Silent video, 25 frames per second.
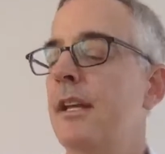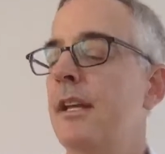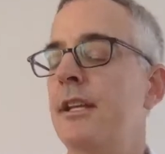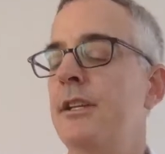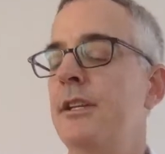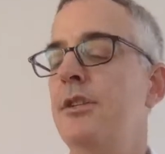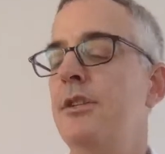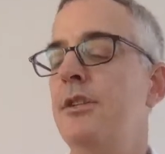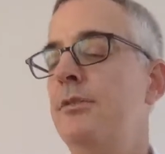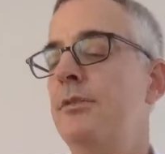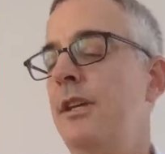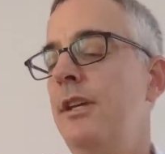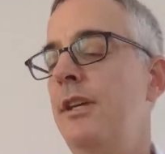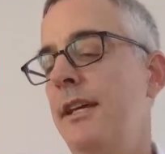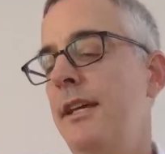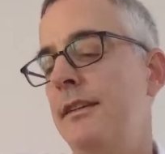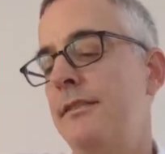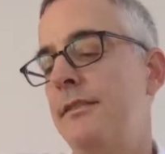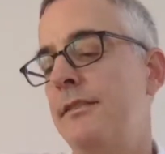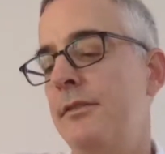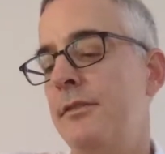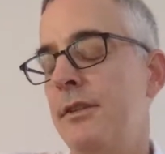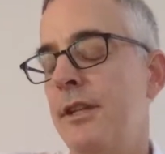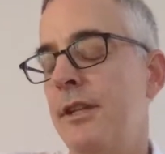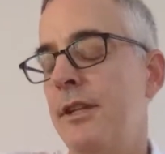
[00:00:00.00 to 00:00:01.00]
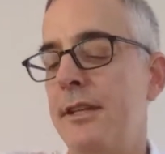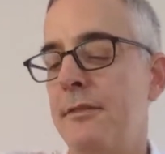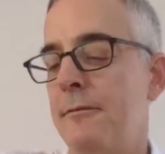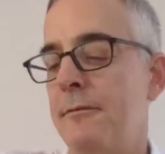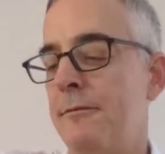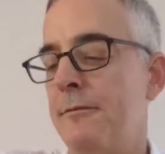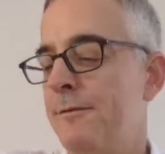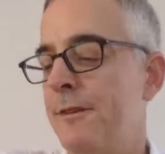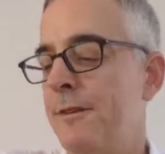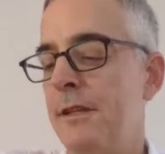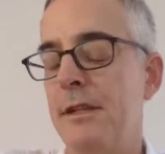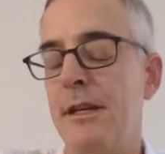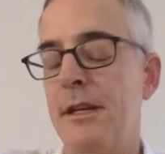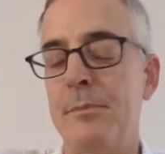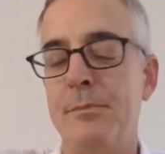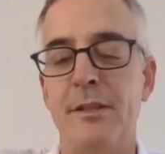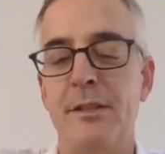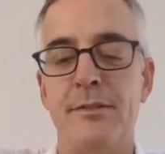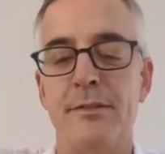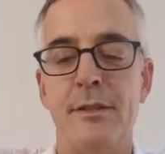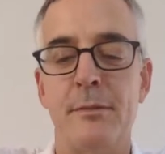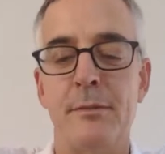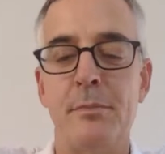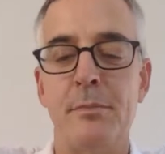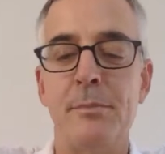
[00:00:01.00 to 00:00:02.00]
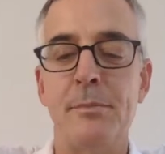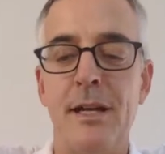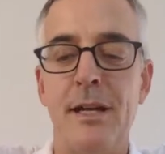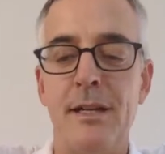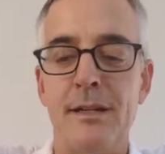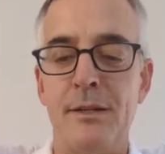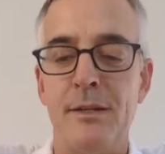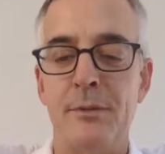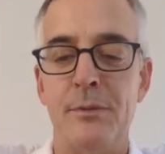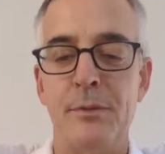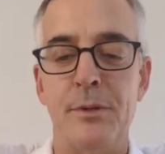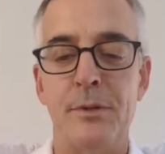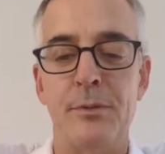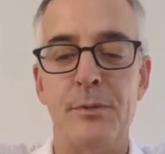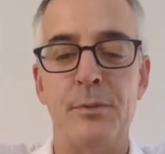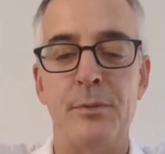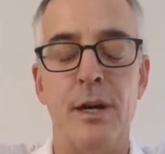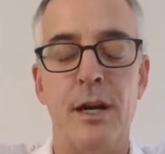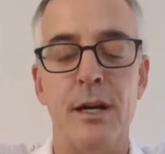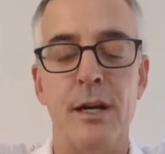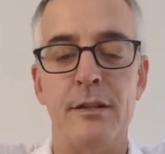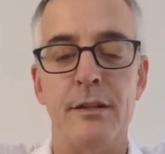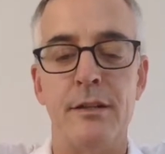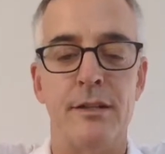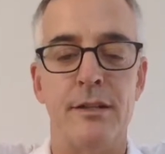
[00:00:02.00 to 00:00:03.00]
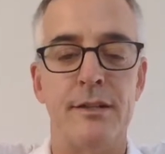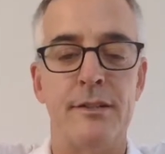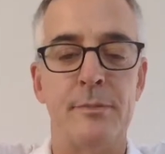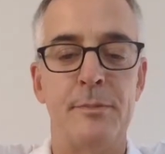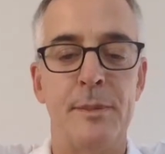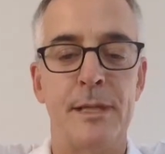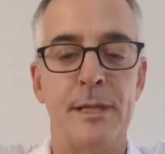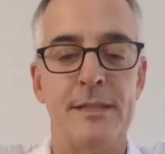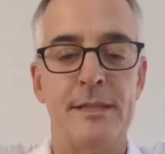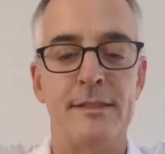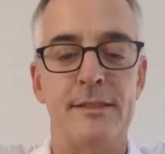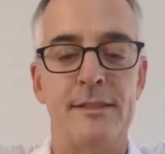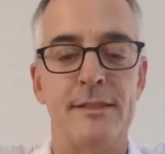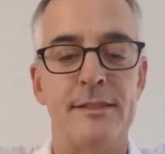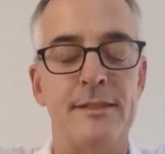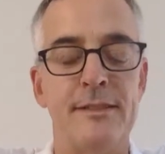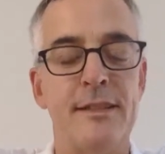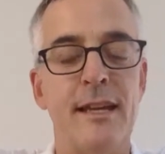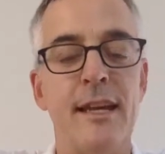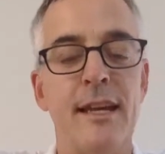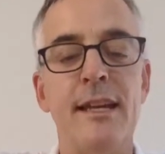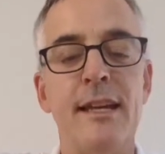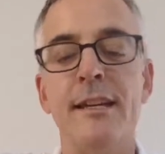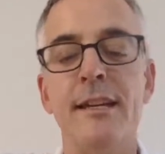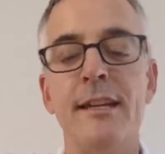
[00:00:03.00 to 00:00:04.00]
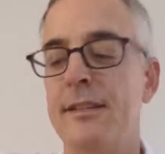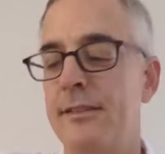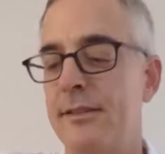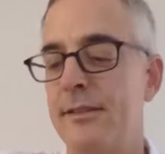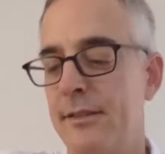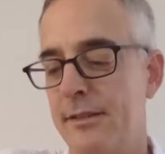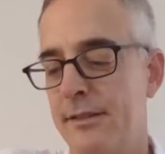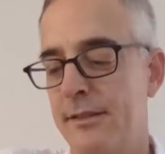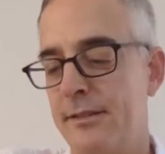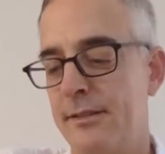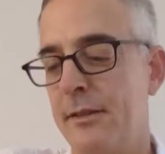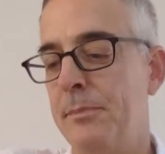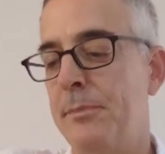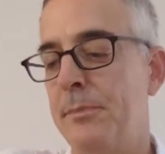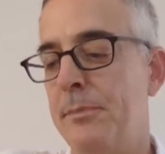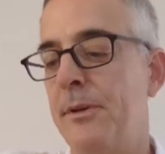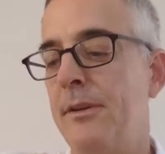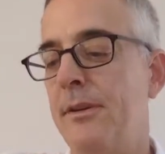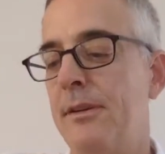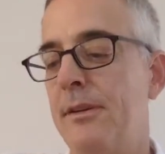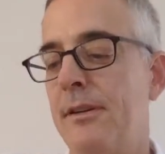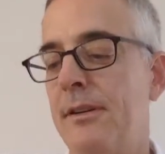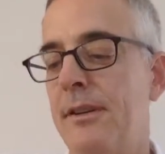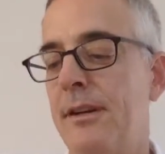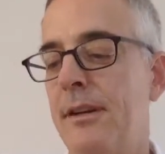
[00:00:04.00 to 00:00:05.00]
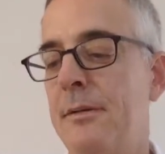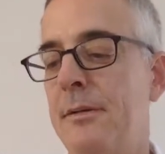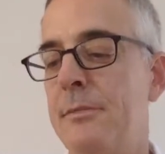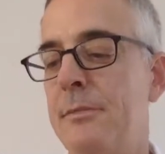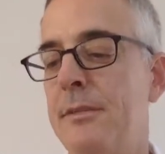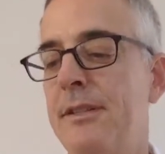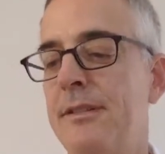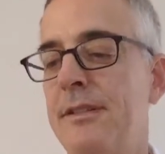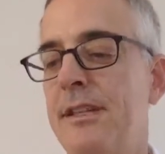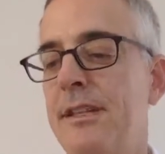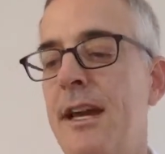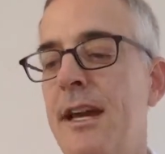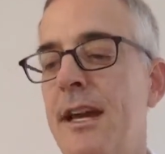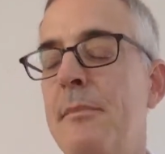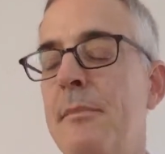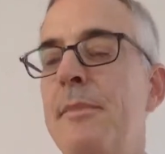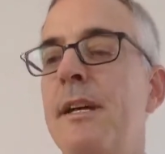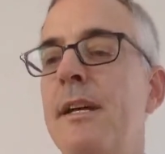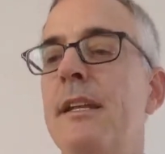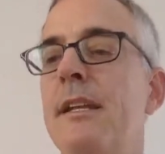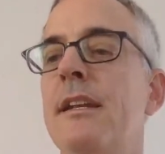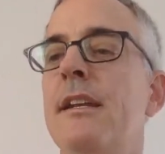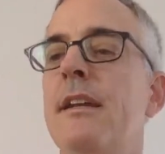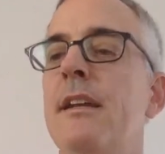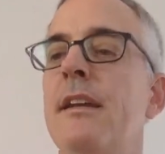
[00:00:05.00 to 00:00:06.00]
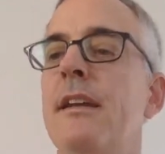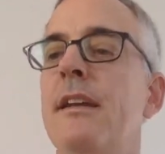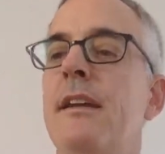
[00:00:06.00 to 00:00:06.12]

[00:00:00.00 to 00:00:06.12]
You can't like fill up the zipper pocket with water and expect it to stay, because the zipper is not, but